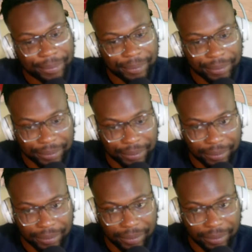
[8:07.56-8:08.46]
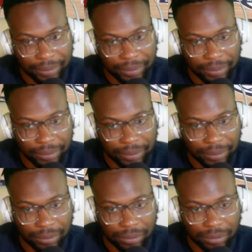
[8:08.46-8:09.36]

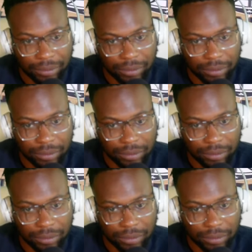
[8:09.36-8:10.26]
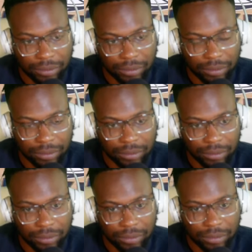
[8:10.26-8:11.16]

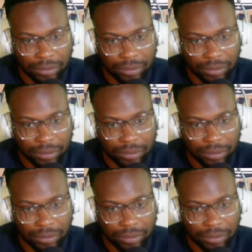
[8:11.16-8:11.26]
(no one is talking)